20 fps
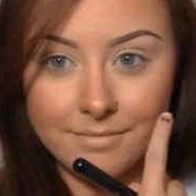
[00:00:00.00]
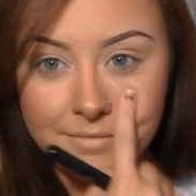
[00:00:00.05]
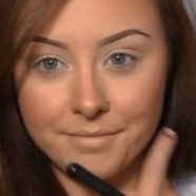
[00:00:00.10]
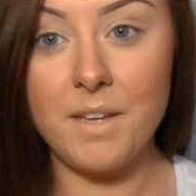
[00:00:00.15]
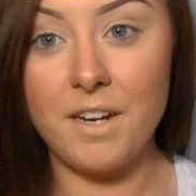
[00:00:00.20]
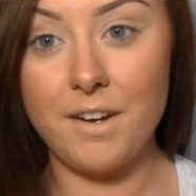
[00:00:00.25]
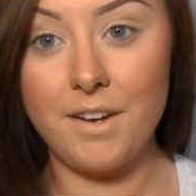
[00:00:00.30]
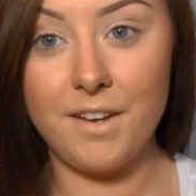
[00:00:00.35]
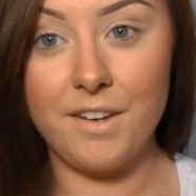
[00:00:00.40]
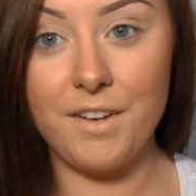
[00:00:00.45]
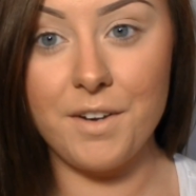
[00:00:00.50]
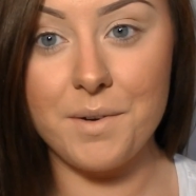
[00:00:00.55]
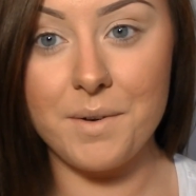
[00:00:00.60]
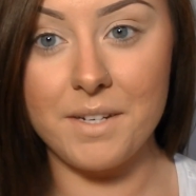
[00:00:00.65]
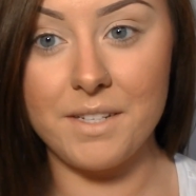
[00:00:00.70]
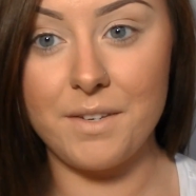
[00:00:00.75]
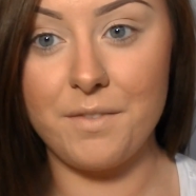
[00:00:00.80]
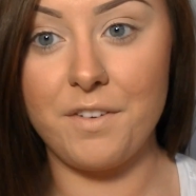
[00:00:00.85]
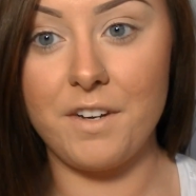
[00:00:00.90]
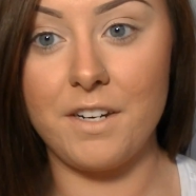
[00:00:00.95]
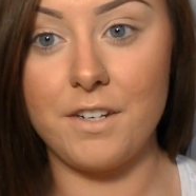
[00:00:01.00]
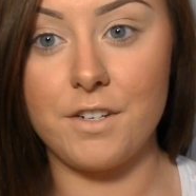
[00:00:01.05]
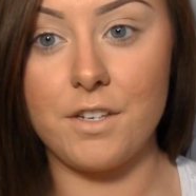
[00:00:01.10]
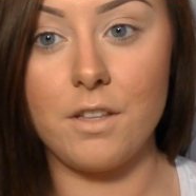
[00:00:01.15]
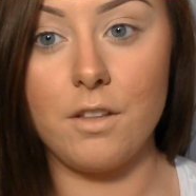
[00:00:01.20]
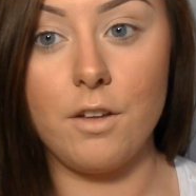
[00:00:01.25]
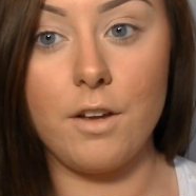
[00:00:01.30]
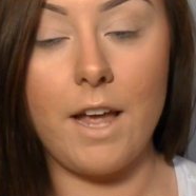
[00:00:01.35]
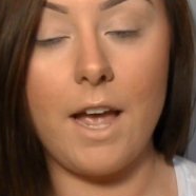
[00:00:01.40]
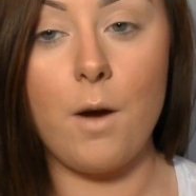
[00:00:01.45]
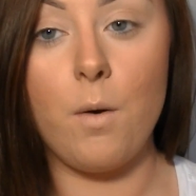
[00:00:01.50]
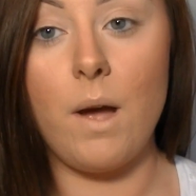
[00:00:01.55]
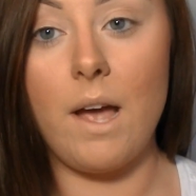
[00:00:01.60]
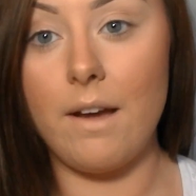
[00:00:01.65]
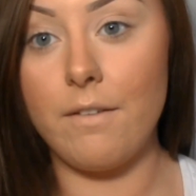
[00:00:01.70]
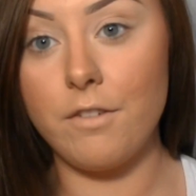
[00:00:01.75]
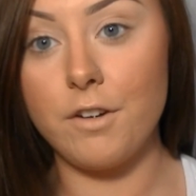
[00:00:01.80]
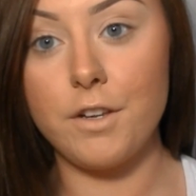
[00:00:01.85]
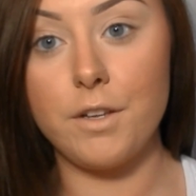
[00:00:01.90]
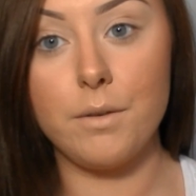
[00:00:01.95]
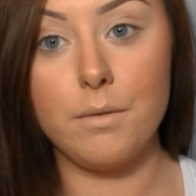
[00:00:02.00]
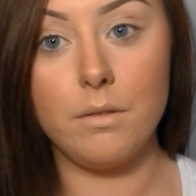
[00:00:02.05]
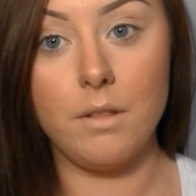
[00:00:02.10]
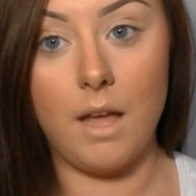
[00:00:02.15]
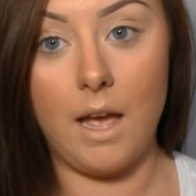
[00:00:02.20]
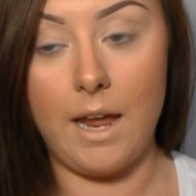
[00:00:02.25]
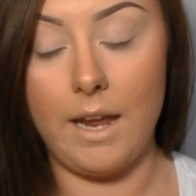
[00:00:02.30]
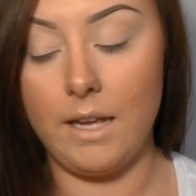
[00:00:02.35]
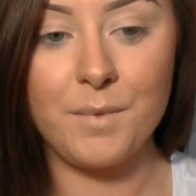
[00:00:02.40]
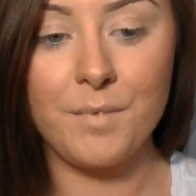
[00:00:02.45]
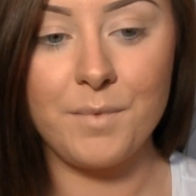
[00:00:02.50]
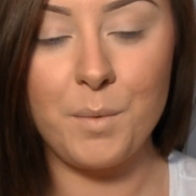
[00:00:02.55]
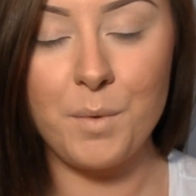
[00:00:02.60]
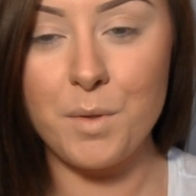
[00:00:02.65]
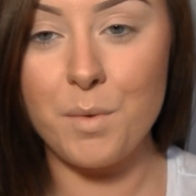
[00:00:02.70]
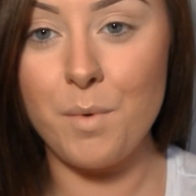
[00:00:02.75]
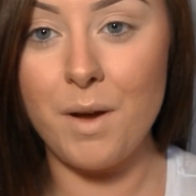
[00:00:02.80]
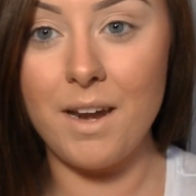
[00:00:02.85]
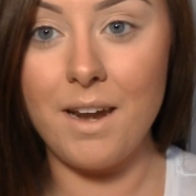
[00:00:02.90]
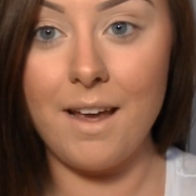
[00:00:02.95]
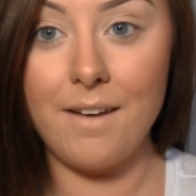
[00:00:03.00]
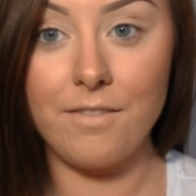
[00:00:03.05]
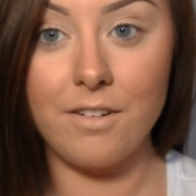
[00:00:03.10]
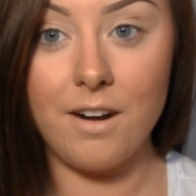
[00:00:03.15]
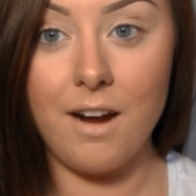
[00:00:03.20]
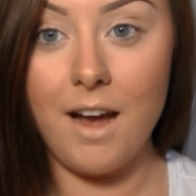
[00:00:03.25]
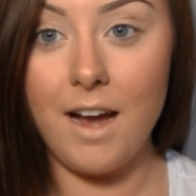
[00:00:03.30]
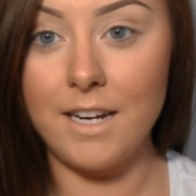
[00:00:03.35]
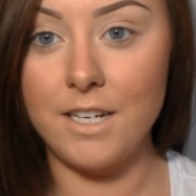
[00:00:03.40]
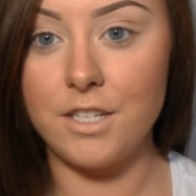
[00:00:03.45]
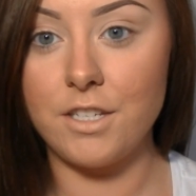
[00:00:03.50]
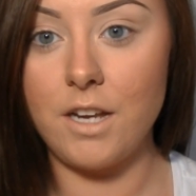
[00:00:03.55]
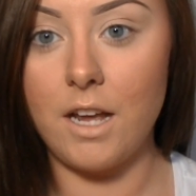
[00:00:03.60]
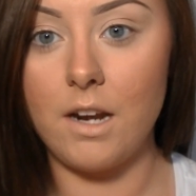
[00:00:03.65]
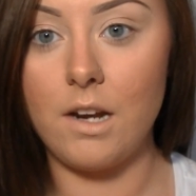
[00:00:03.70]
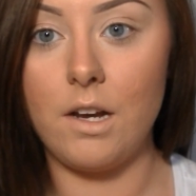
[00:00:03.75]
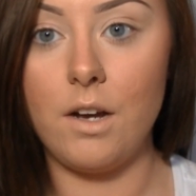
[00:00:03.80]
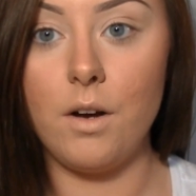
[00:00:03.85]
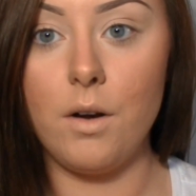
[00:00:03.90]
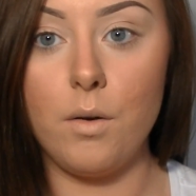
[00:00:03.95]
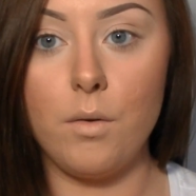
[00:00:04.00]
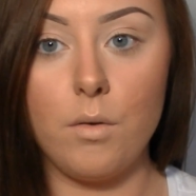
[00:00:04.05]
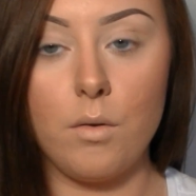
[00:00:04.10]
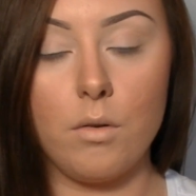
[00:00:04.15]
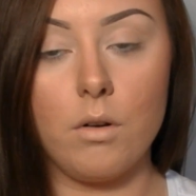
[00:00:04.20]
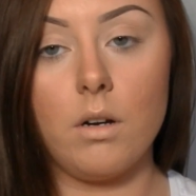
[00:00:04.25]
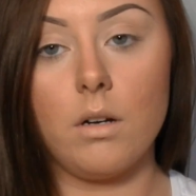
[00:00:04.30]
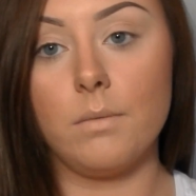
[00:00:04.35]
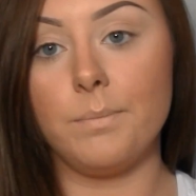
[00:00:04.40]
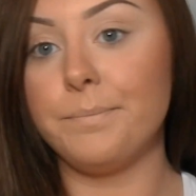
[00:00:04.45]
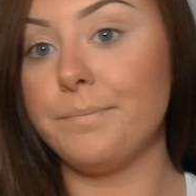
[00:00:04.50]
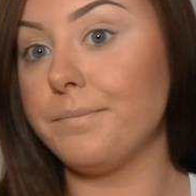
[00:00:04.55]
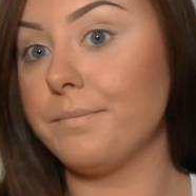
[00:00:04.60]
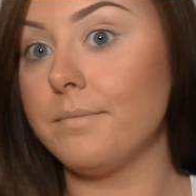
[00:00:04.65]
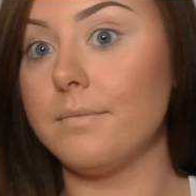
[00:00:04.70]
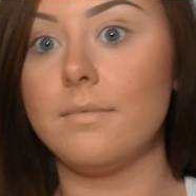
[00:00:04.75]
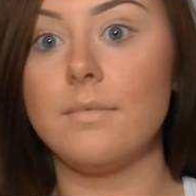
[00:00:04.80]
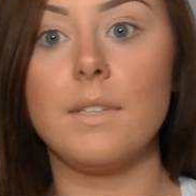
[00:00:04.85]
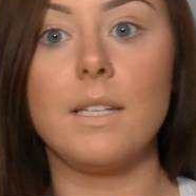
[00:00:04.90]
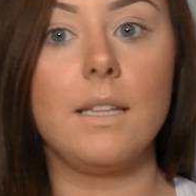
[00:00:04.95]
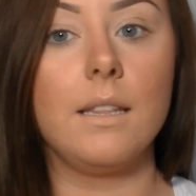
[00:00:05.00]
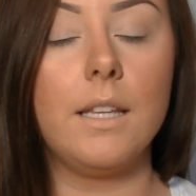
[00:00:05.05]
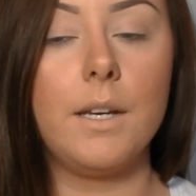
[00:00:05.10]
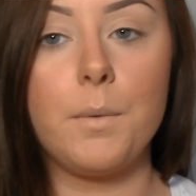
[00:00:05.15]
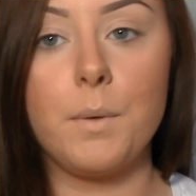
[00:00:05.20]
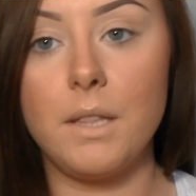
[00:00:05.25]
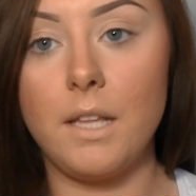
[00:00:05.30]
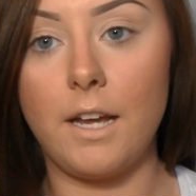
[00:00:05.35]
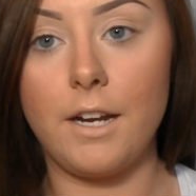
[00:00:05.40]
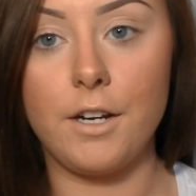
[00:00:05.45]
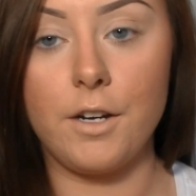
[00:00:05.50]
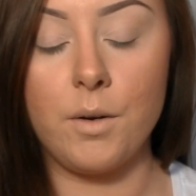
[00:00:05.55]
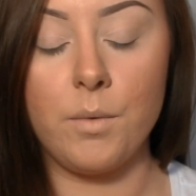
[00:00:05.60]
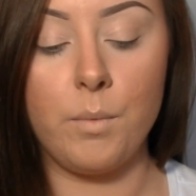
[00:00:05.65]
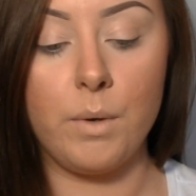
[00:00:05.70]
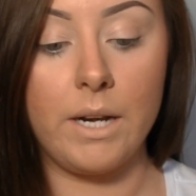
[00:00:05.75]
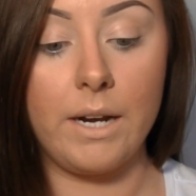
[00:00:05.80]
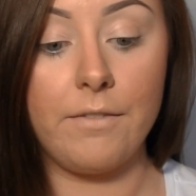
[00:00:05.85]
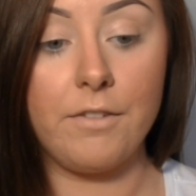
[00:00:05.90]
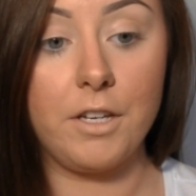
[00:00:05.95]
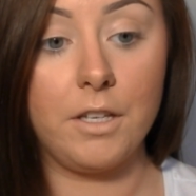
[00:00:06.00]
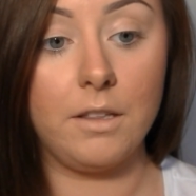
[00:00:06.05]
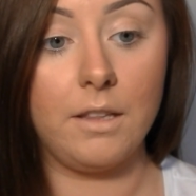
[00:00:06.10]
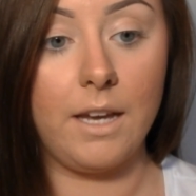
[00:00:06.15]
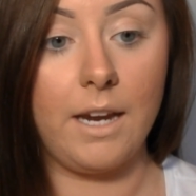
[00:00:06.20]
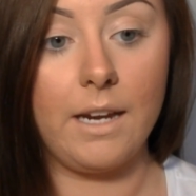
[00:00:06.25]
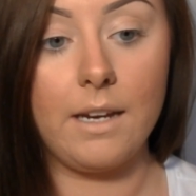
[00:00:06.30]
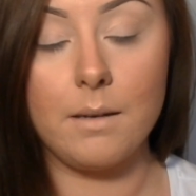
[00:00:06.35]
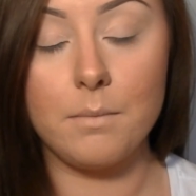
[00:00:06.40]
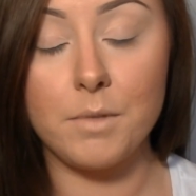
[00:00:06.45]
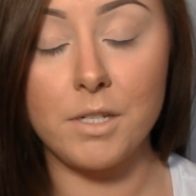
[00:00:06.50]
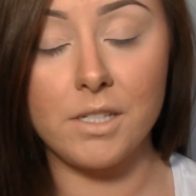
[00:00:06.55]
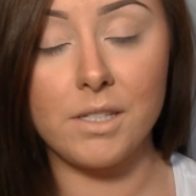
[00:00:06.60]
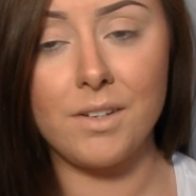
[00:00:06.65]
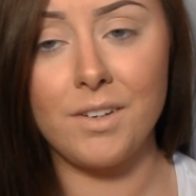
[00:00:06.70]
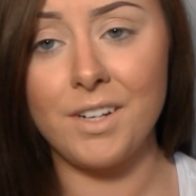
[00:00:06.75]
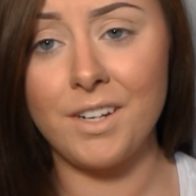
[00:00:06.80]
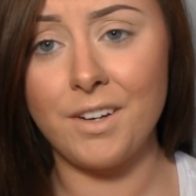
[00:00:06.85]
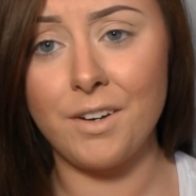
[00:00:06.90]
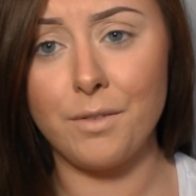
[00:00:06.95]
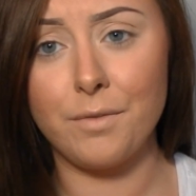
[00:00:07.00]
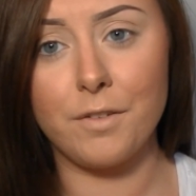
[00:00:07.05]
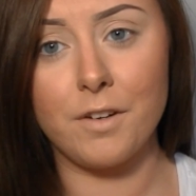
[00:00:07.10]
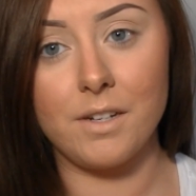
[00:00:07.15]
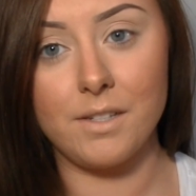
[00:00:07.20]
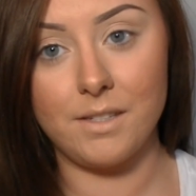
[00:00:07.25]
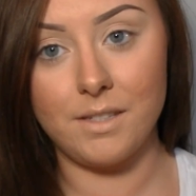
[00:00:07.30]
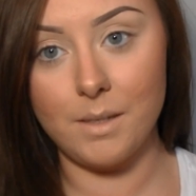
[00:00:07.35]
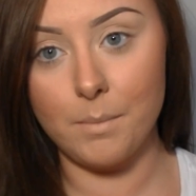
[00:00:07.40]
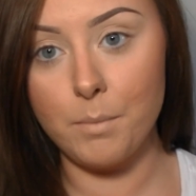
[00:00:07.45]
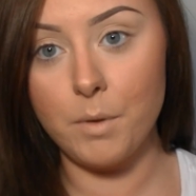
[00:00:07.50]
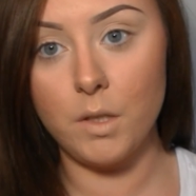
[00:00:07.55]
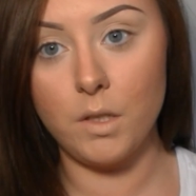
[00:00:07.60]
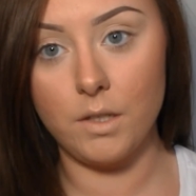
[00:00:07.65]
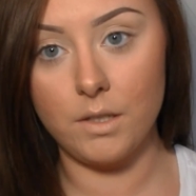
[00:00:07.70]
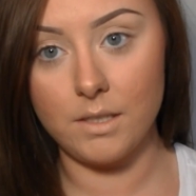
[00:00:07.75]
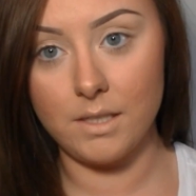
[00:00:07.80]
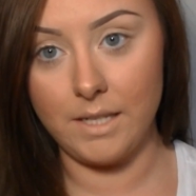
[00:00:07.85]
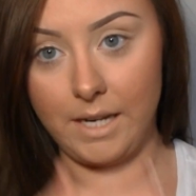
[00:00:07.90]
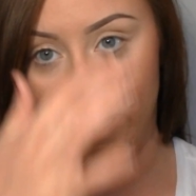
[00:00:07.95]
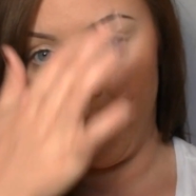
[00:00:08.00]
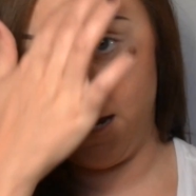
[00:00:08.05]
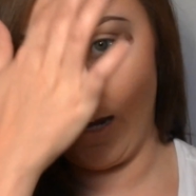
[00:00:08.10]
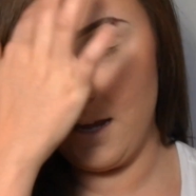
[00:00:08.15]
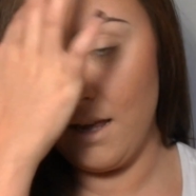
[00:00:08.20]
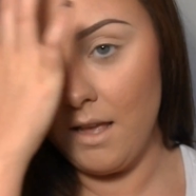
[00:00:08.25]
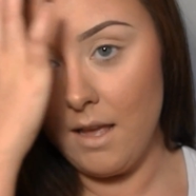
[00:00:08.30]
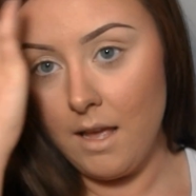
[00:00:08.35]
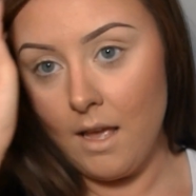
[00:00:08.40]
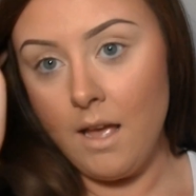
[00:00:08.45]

There you can go on to finish the look however you like, with whatever eyeshadow or liquid liner, whatever you like. I'm just going to go for a simple look today.